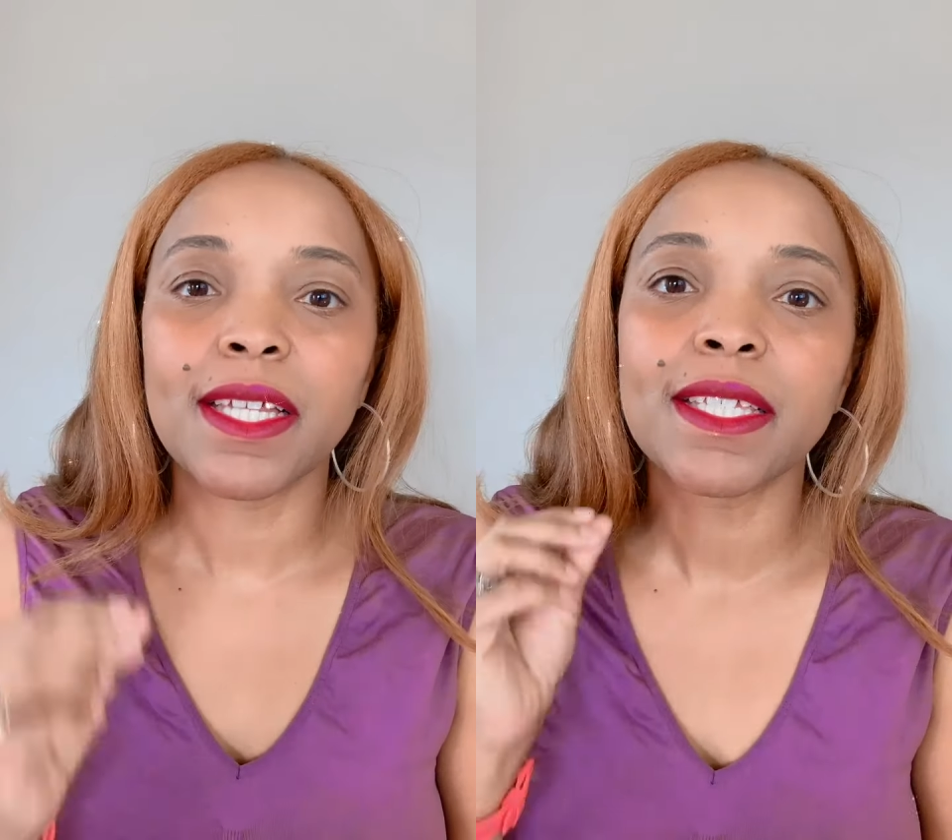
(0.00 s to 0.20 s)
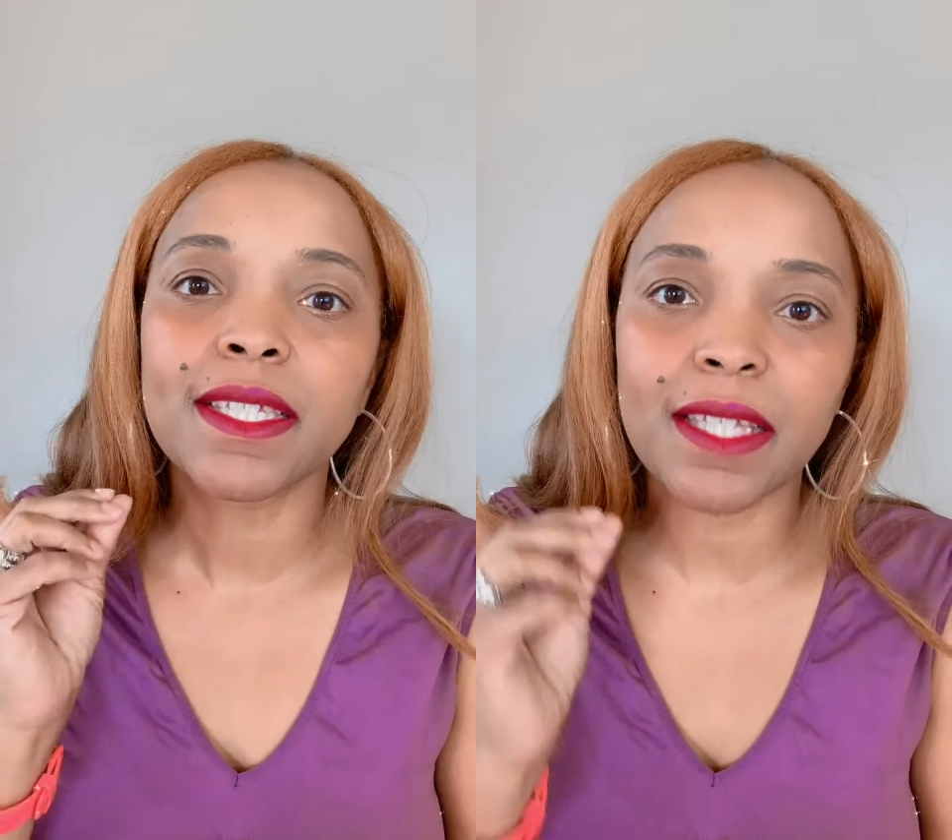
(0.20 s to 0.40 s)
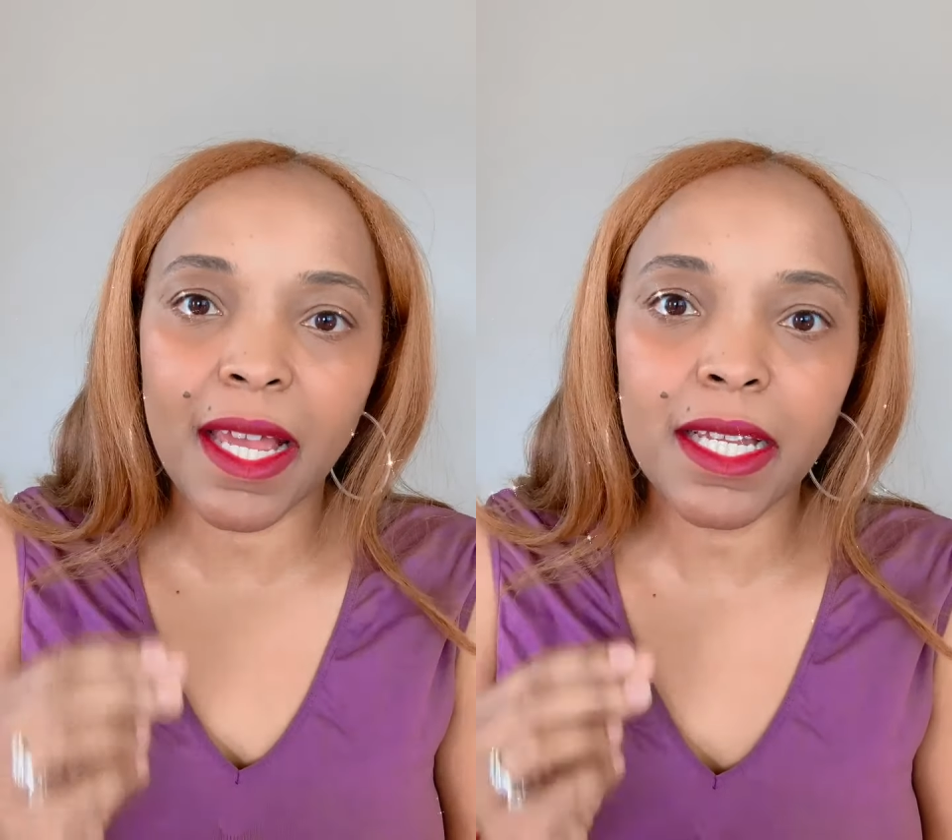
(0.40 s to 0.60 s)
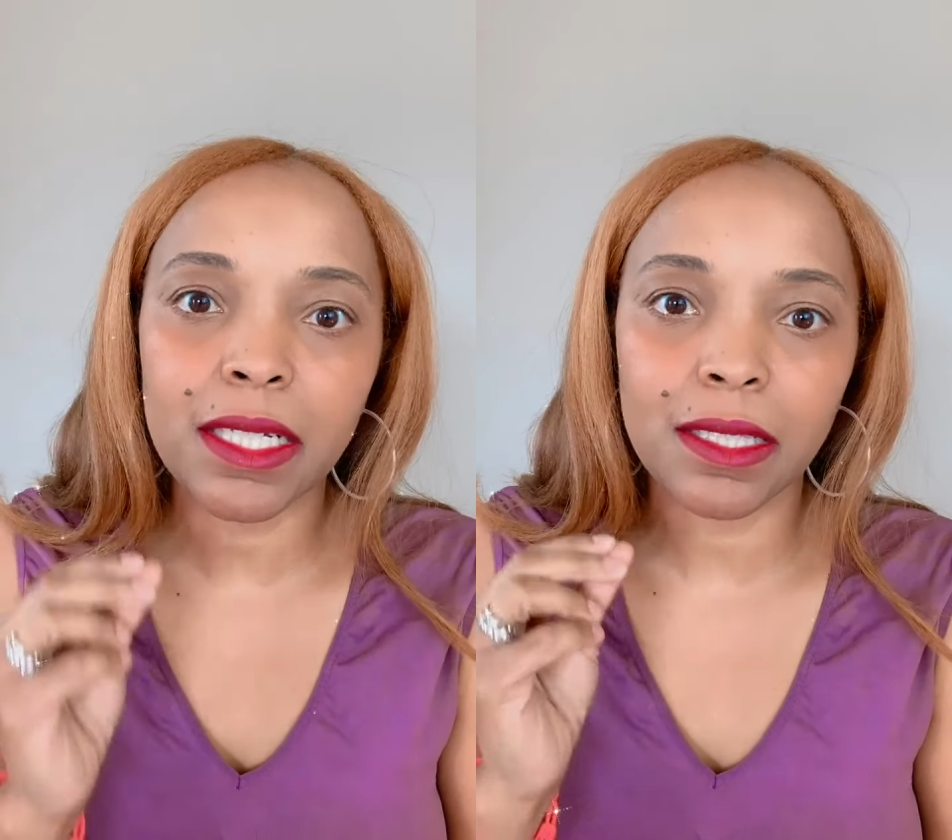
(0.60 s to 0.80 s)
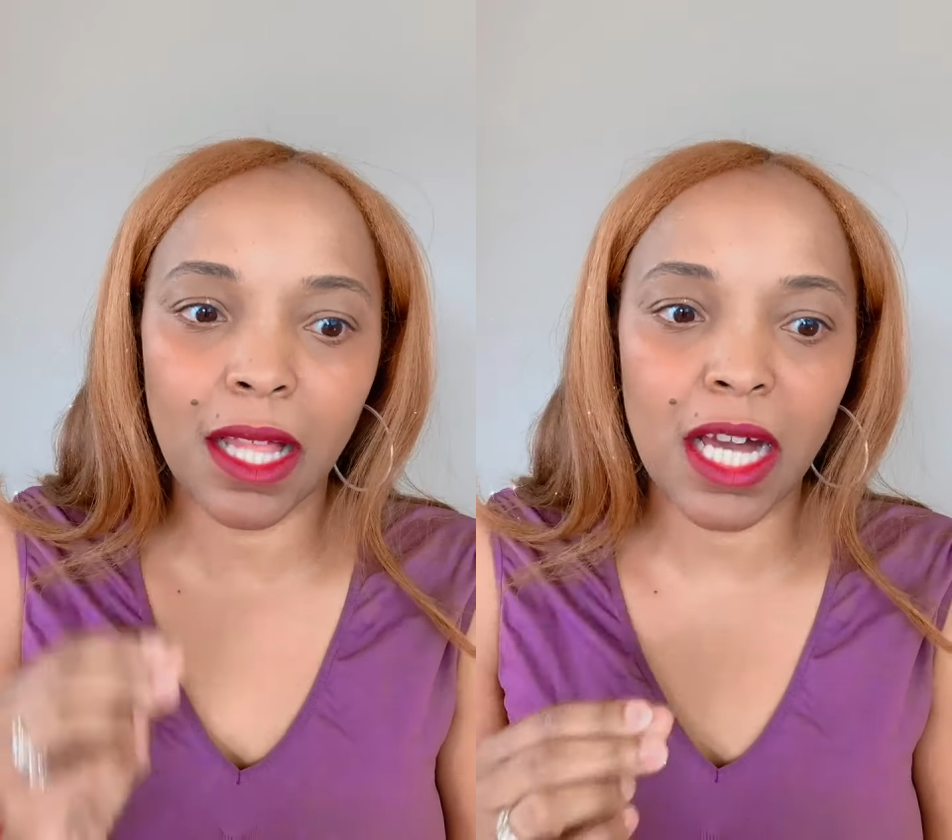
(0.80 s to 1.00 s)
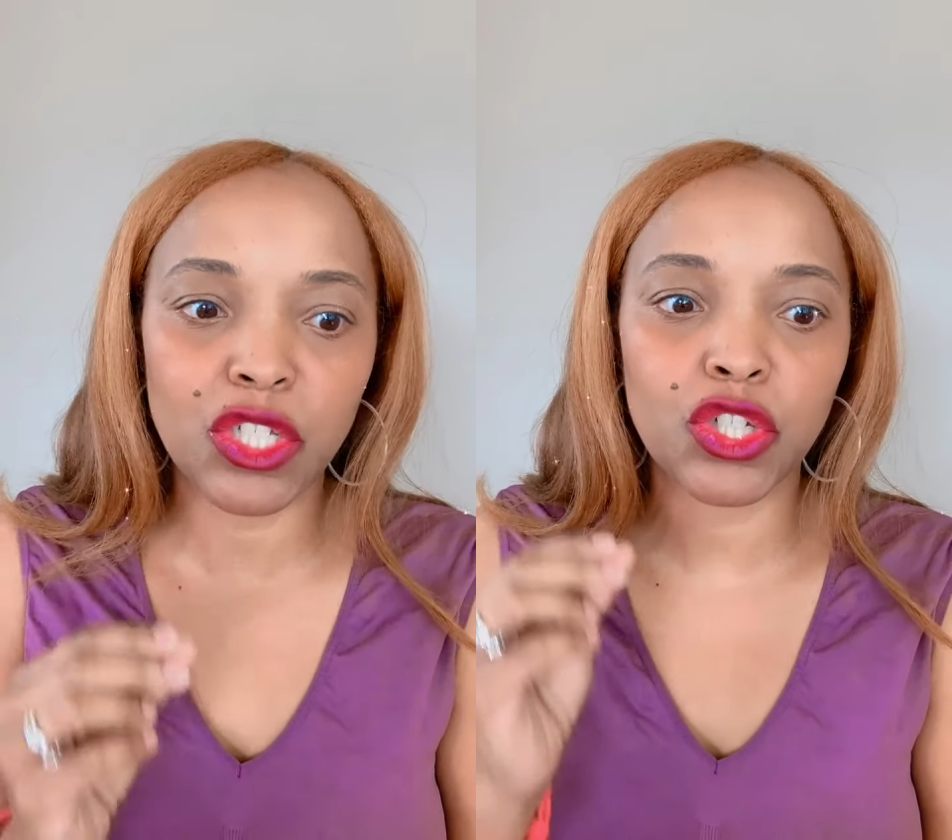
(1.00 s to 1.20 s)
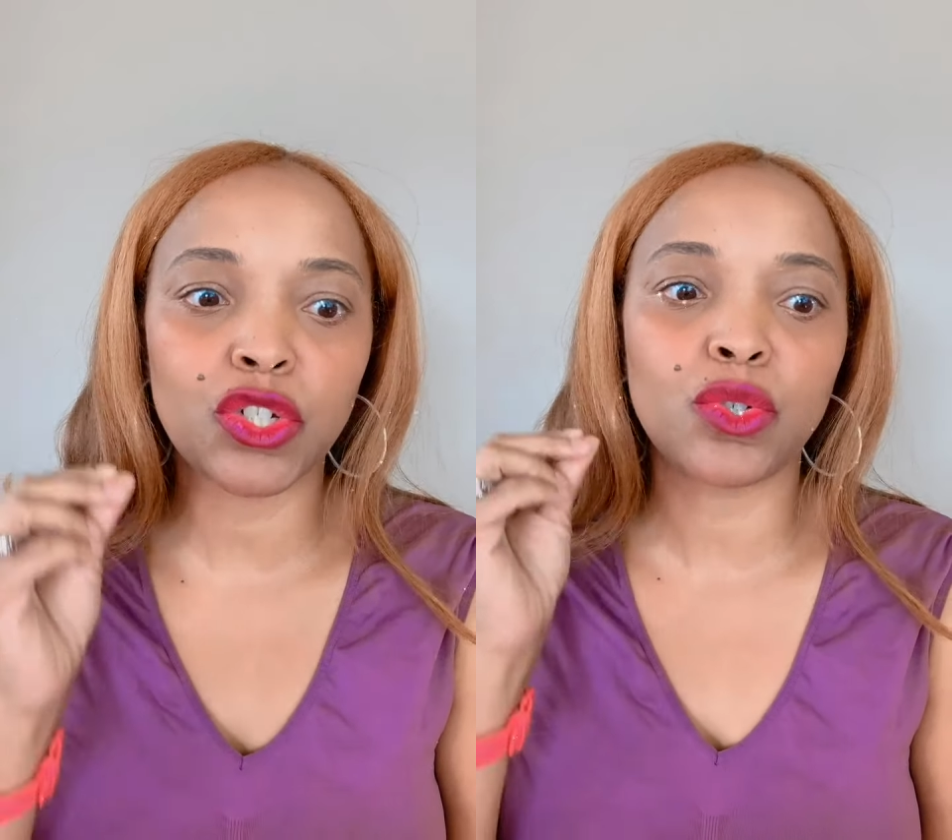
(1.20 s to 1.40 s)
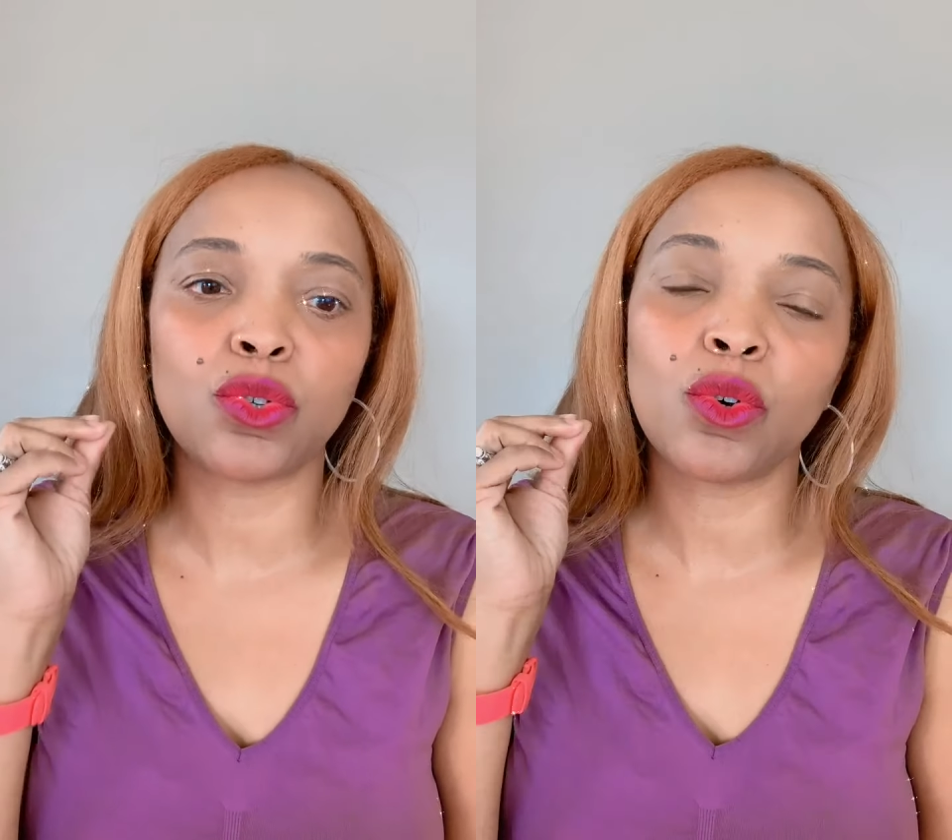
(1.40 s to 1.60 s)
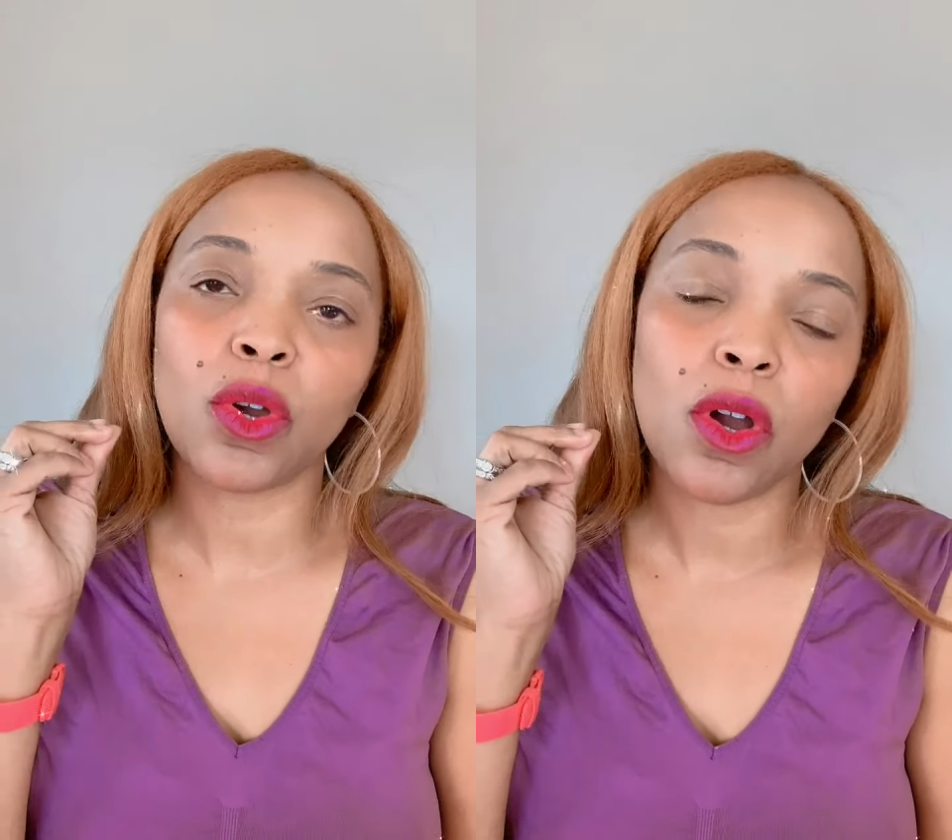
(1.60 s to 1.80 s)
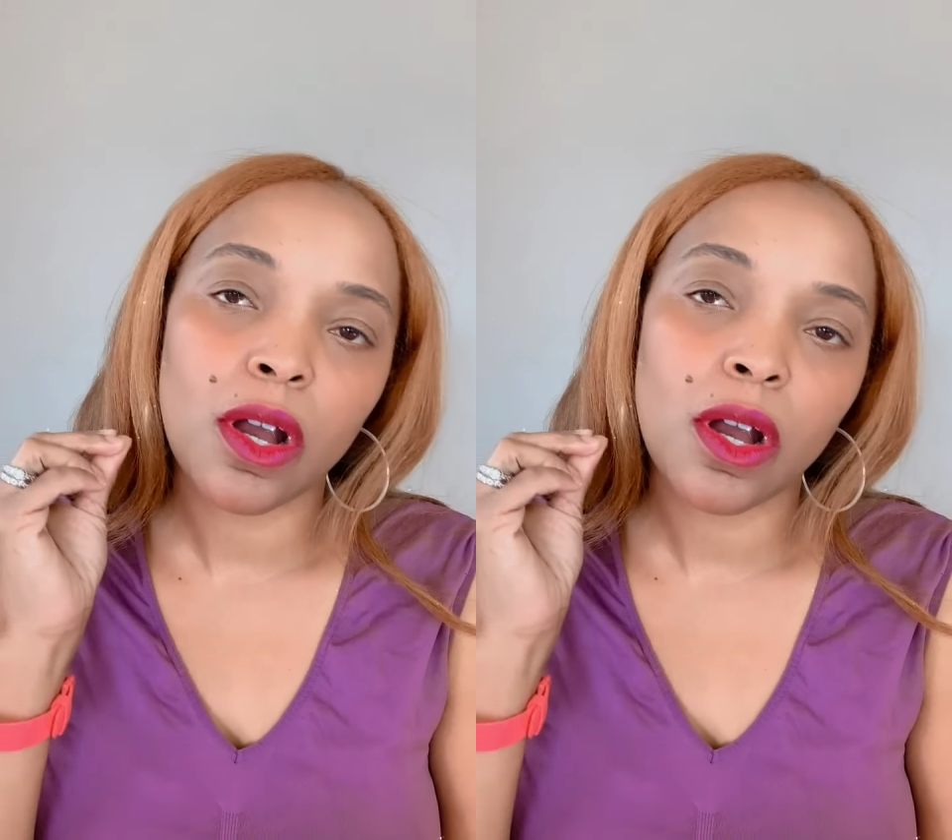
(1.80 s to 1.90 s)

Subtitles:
psychological